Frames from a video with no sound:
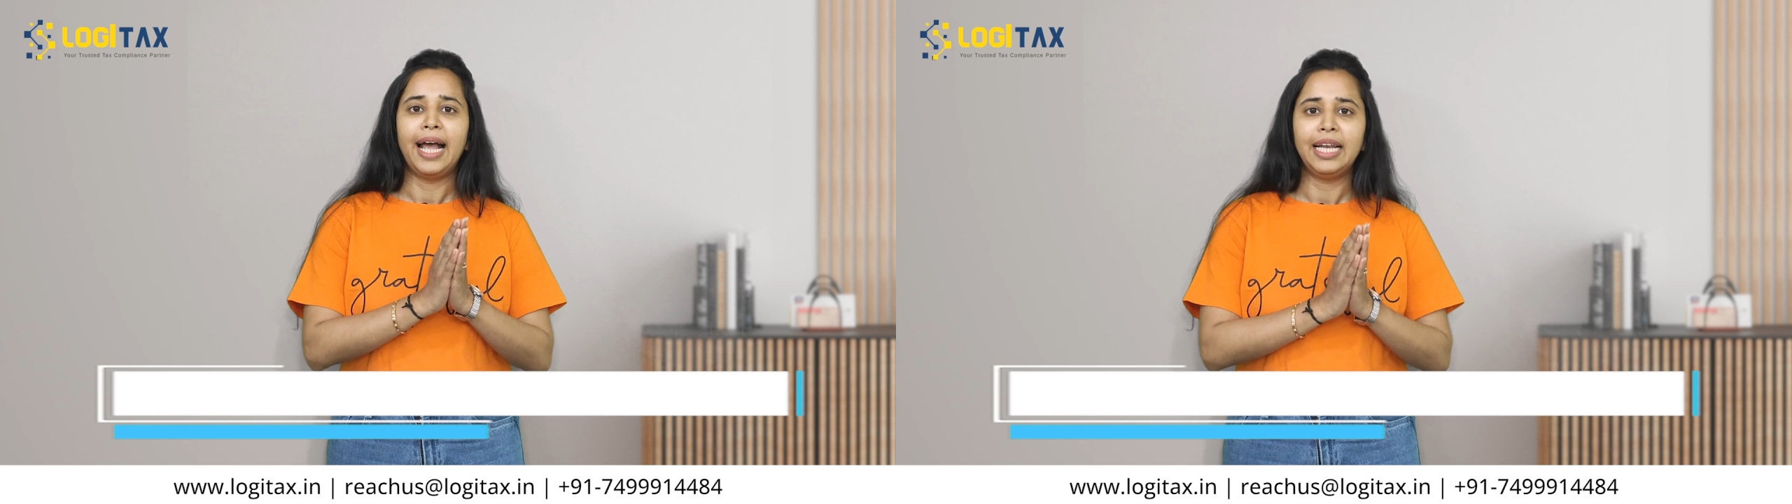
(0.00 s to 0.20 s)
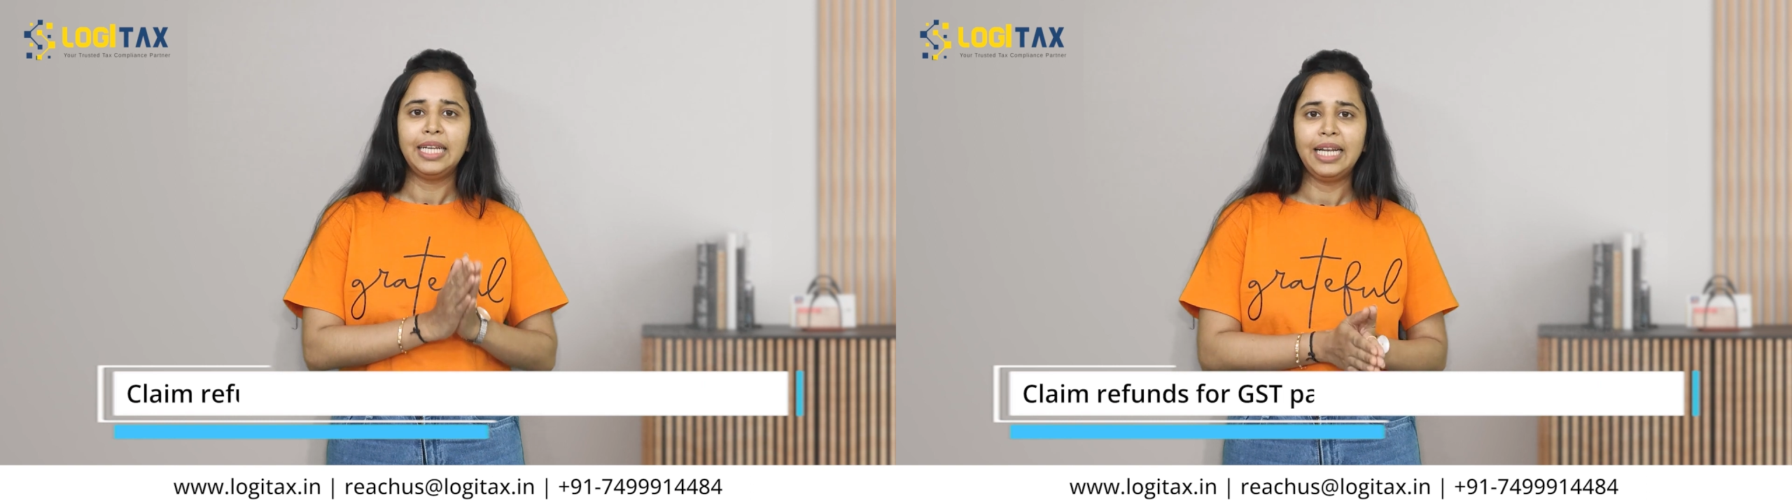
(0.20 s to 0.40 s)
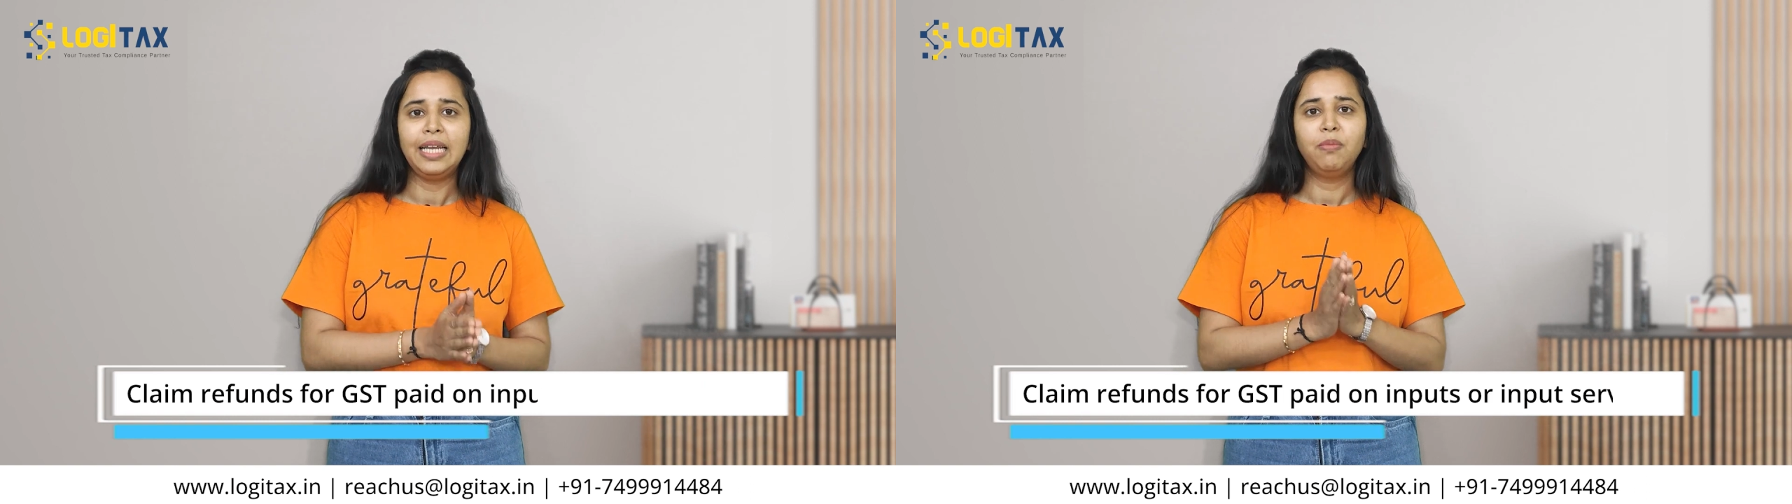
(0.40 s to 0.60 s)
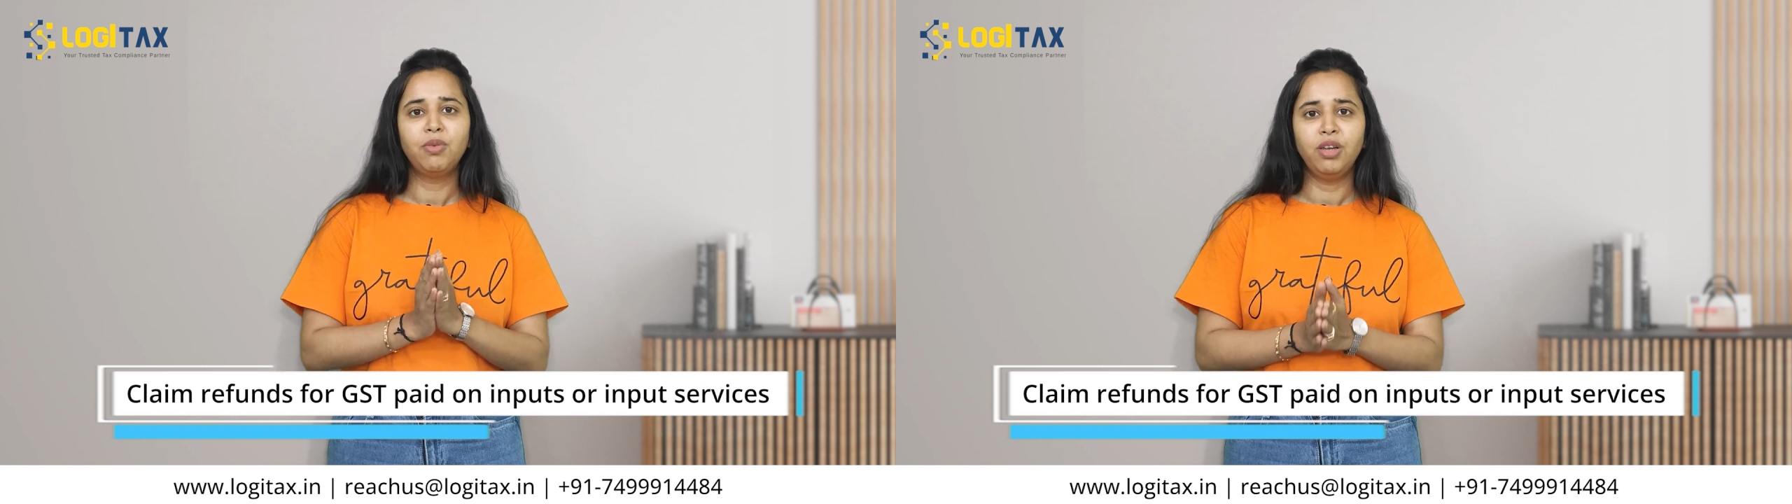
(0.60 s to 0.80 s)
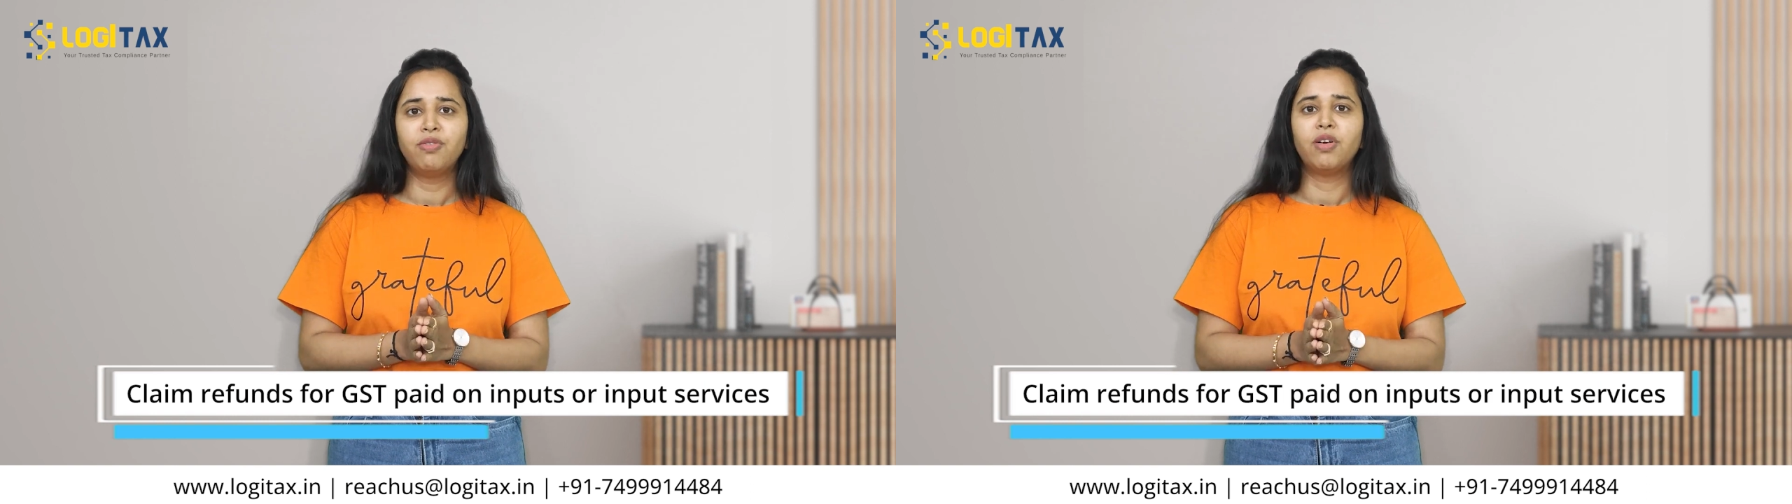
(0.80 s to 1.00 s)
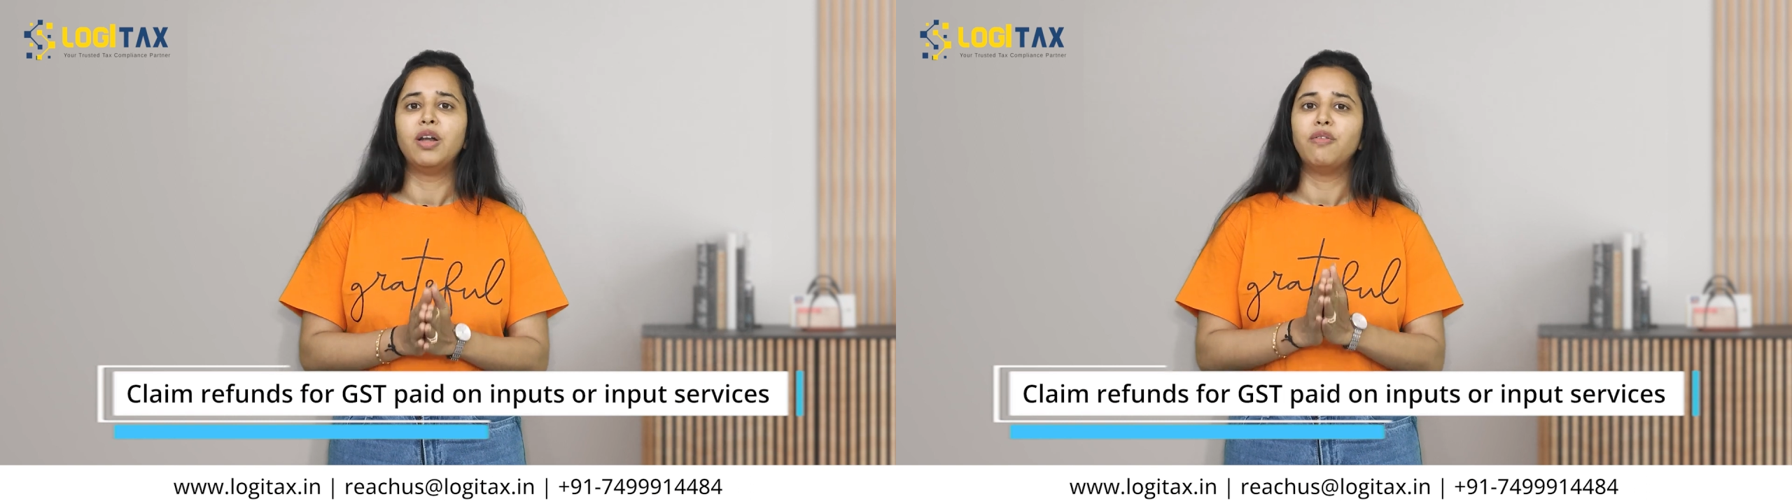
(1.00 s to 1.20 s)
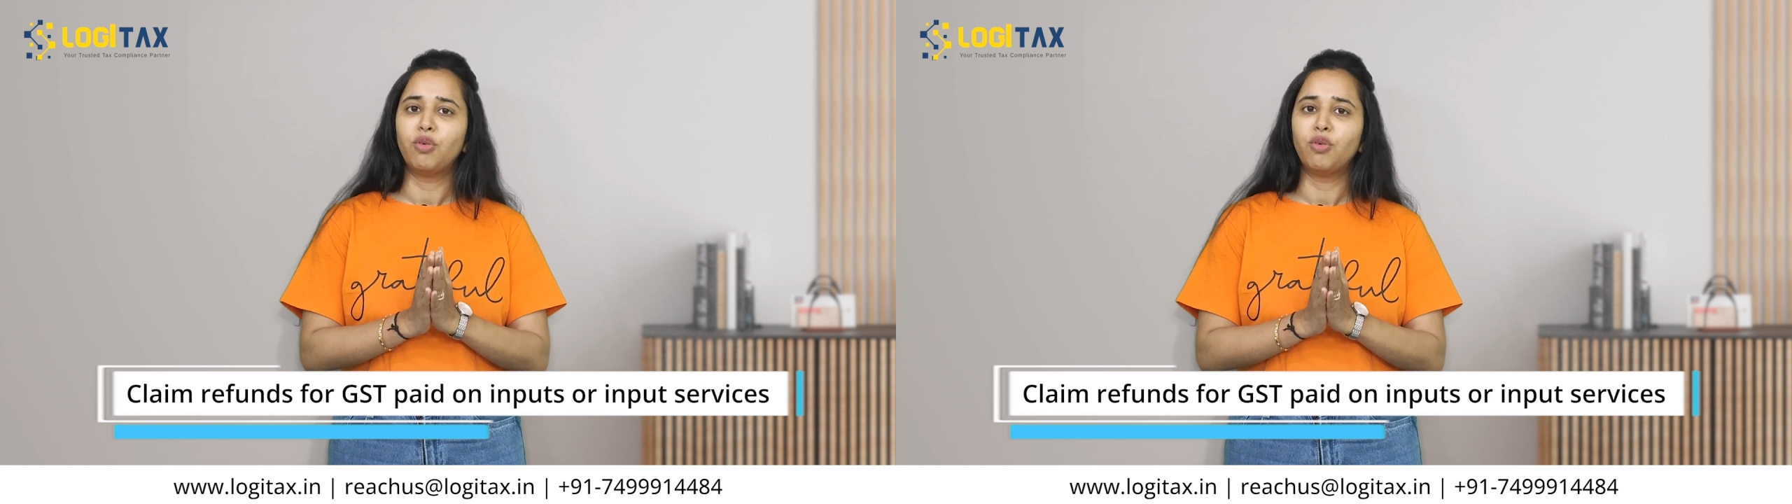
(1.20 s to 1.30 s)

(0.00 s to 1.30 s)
and claim refund